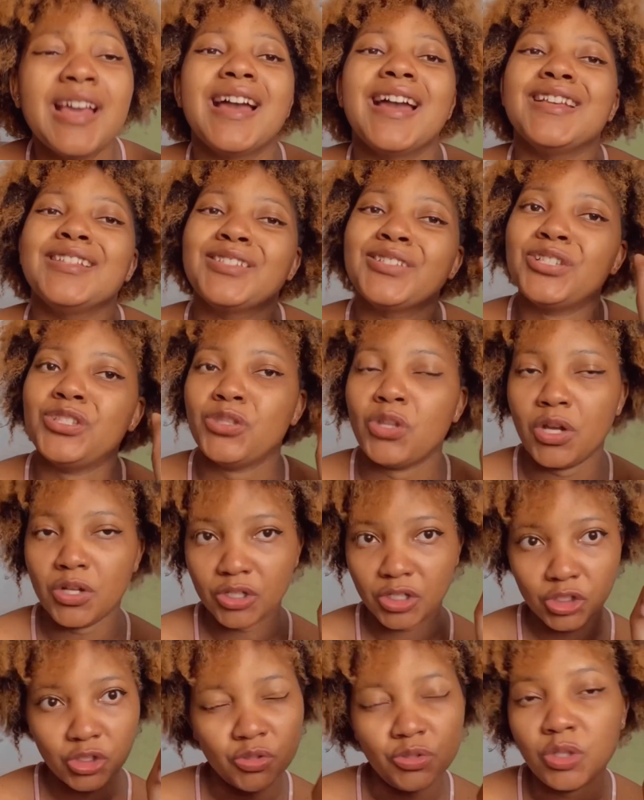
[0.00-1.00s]
I just
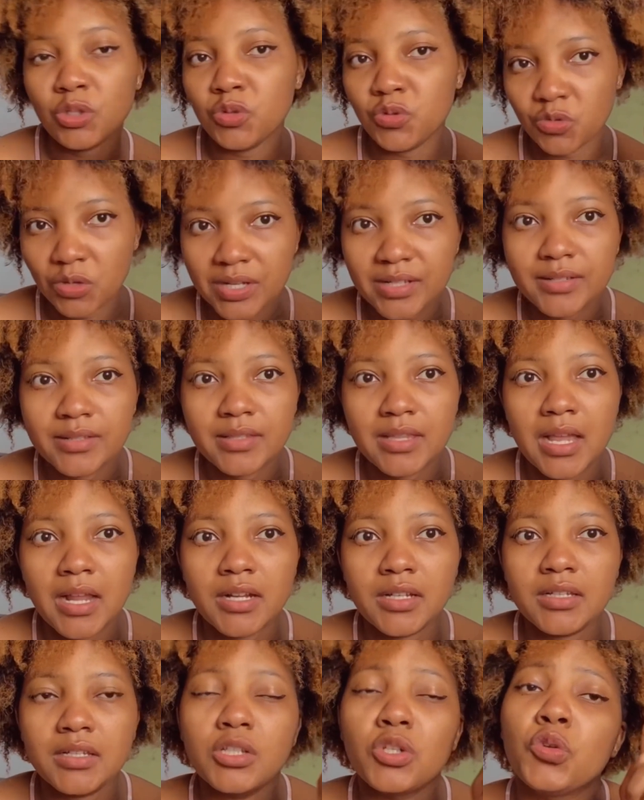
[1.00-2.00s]
thought I should address
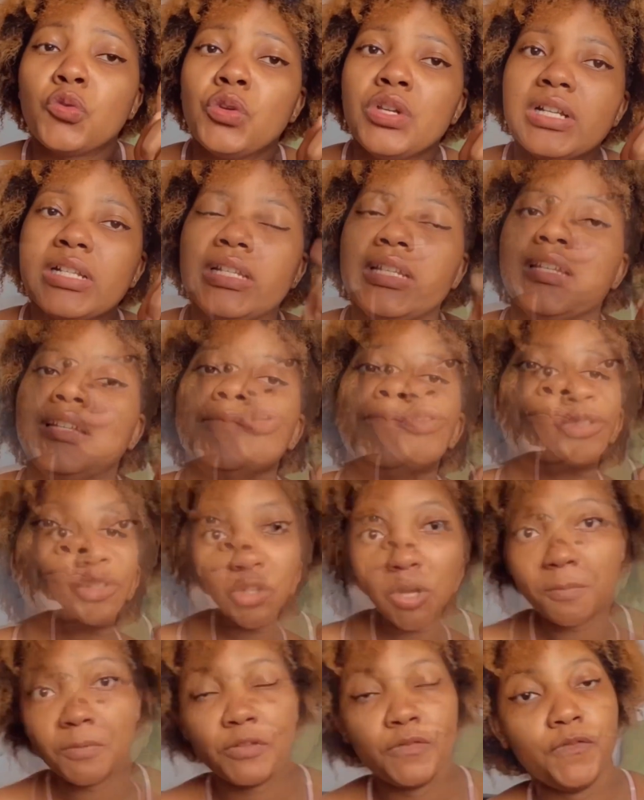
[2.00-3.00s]
that quickly. Still on the
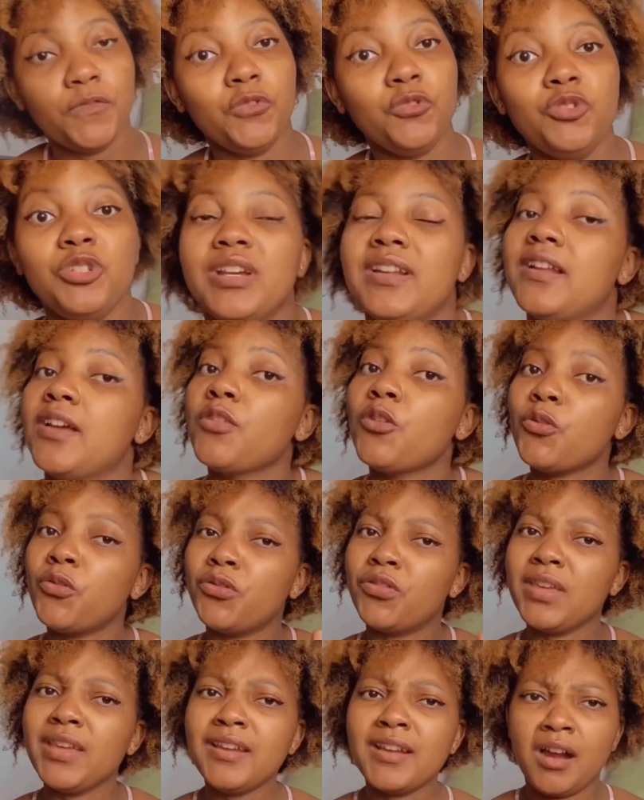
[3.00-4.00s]
topic food, another
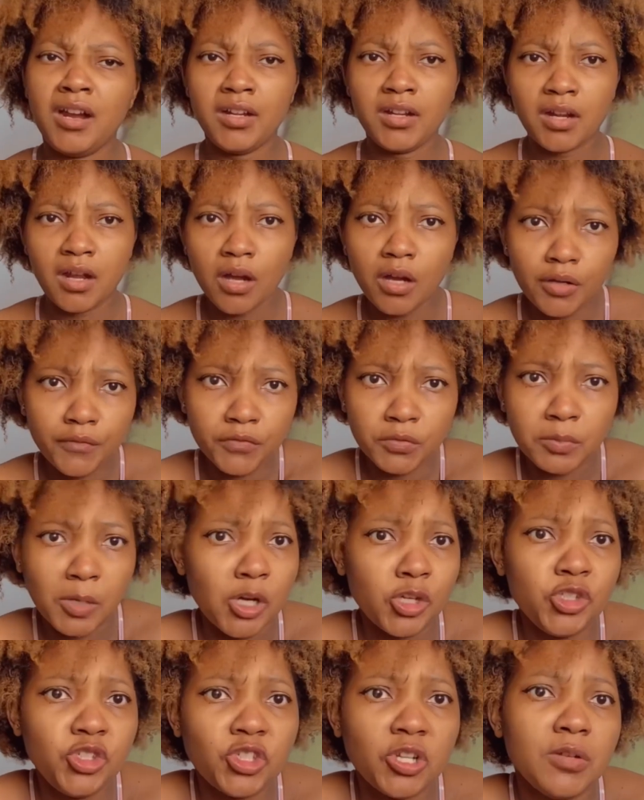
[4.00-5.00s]
thing I love
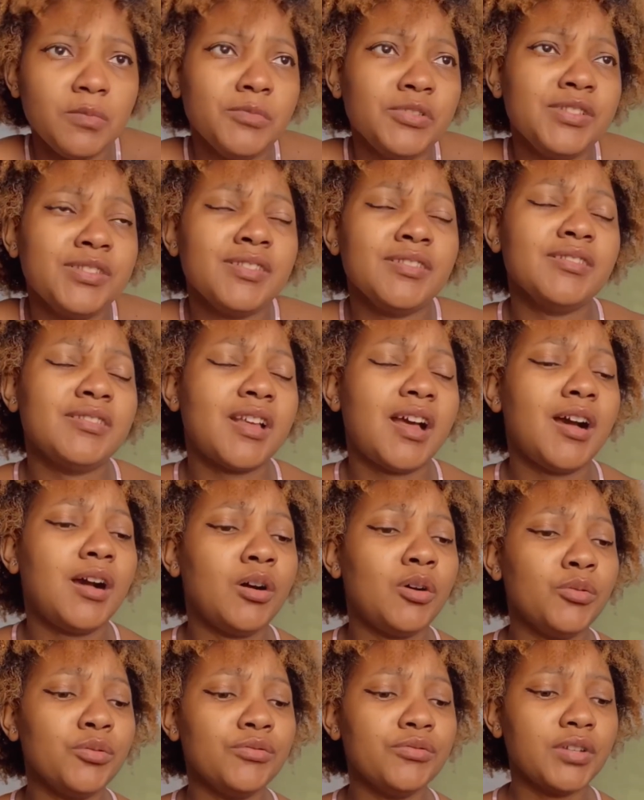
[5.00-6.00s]
about Germans is
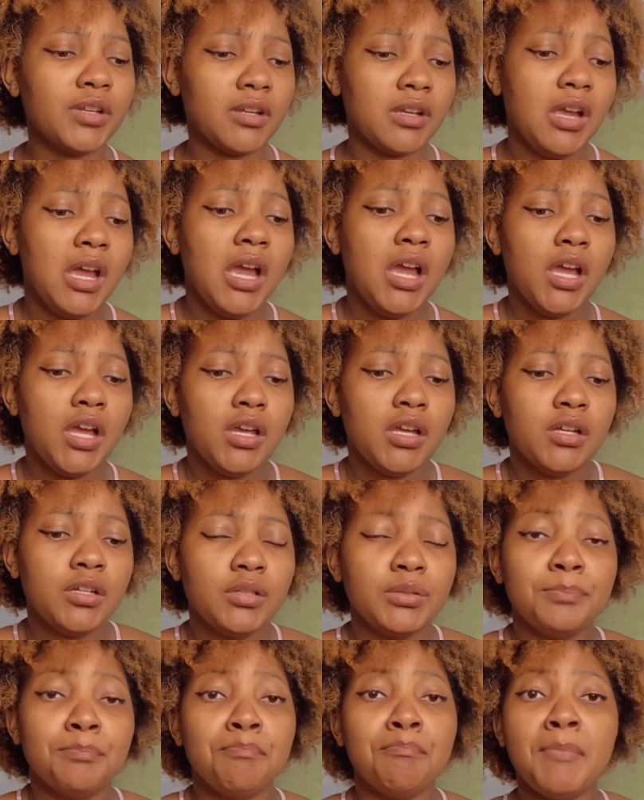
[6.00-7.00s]
how they
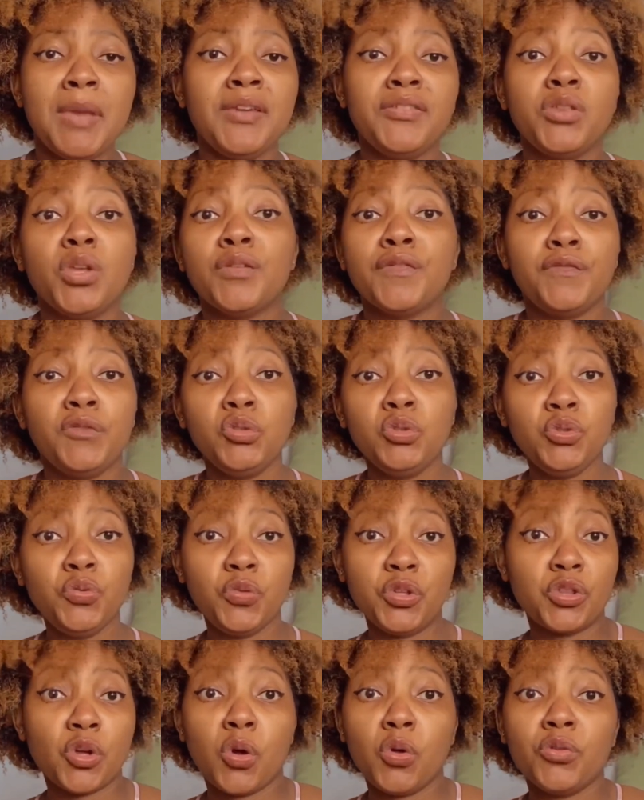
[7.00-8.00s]
make their food
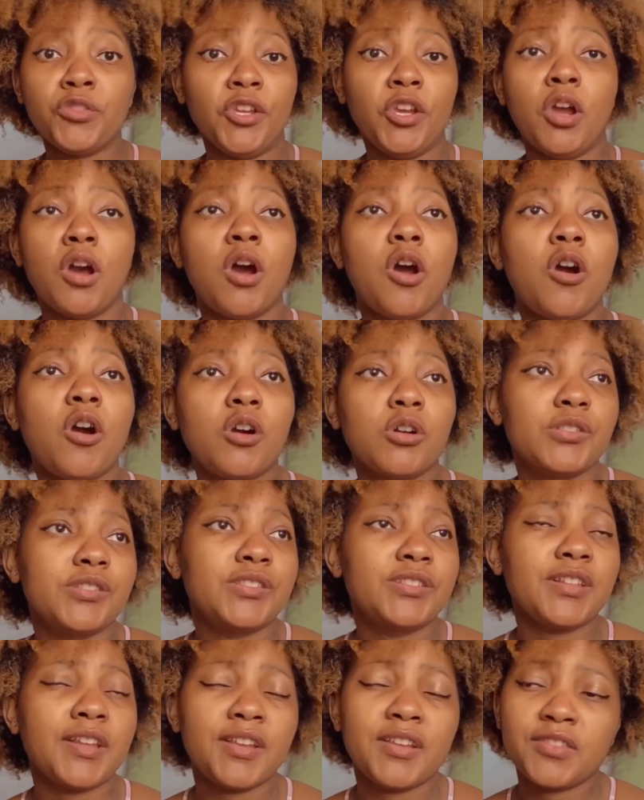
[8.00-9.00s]
with all their
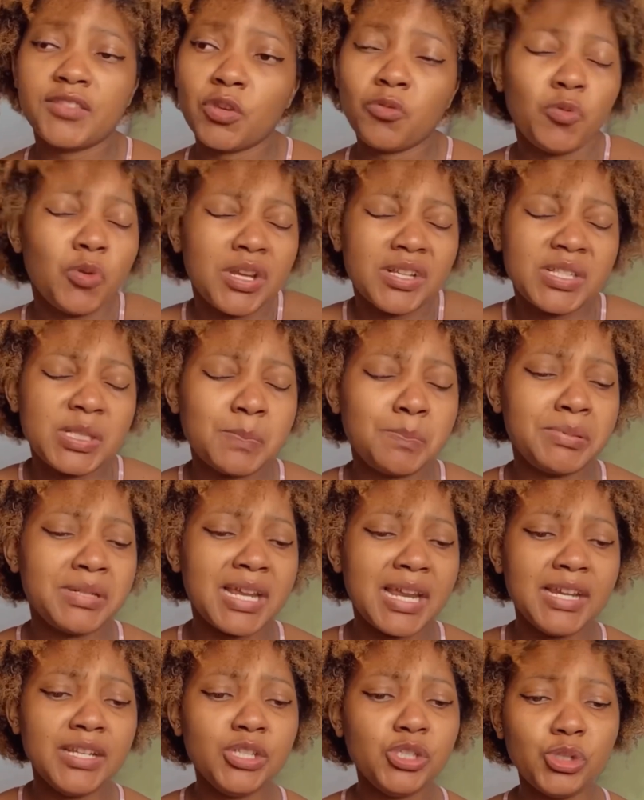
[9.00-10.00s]
hearts. Like, they will
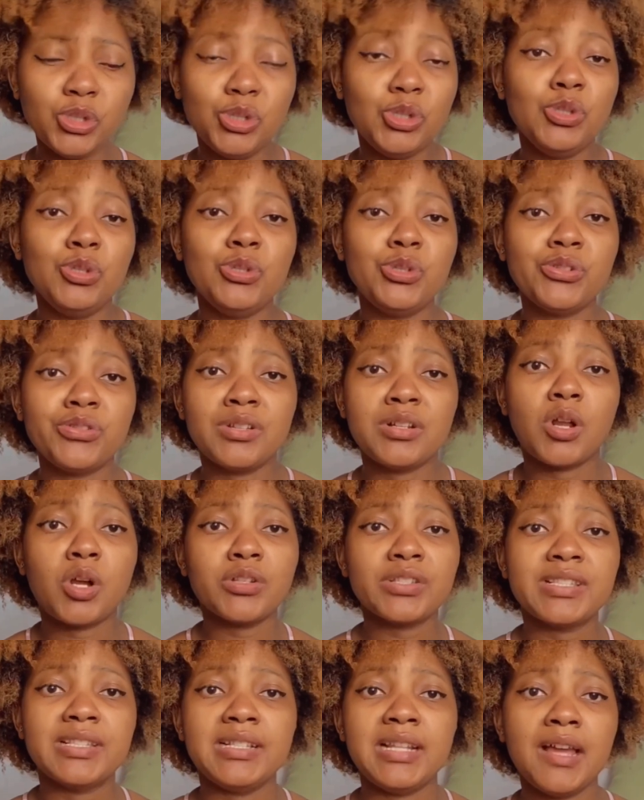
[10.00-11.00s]
explain to you to the
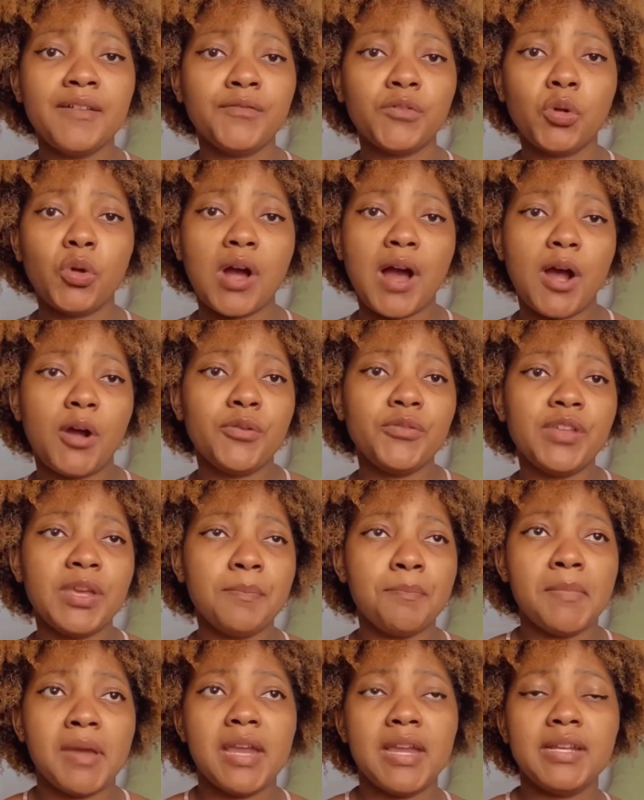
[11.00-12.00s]
last level how they
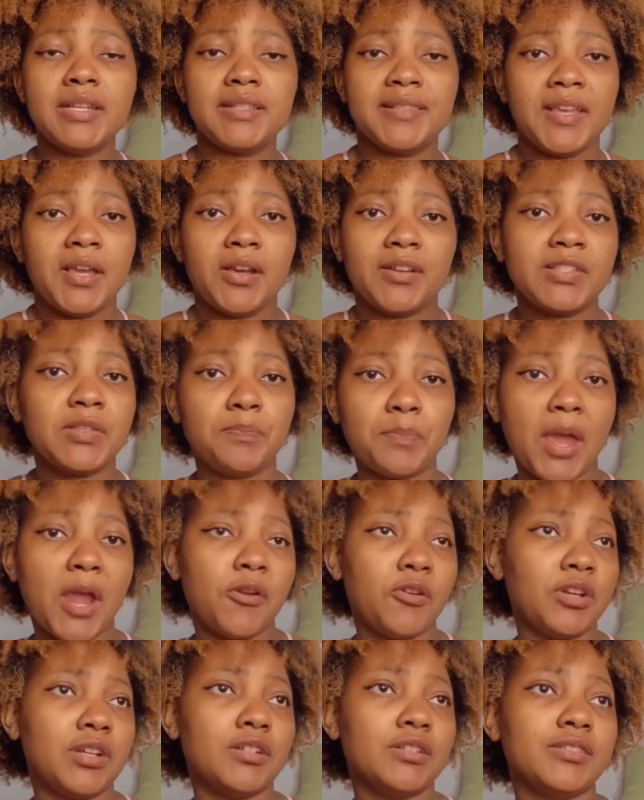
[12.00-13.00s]
made their
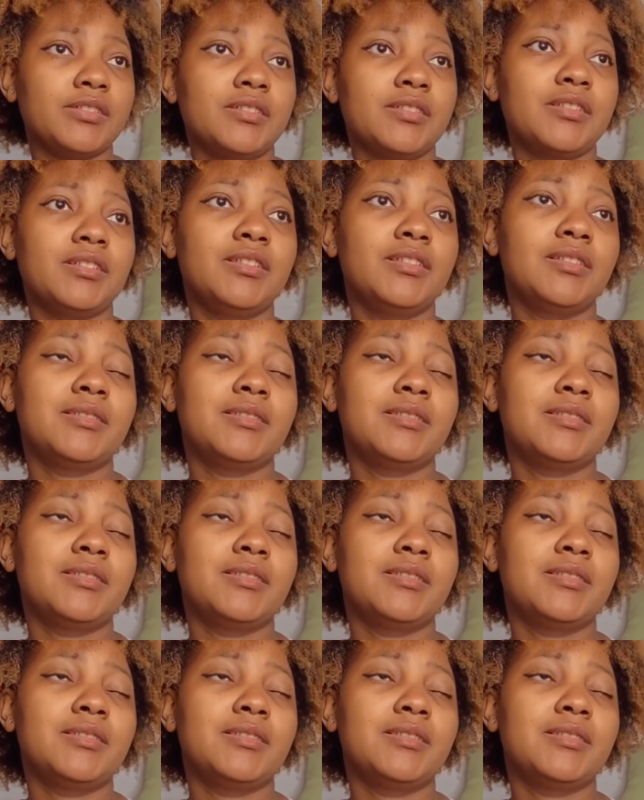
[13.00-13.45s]
asparagus.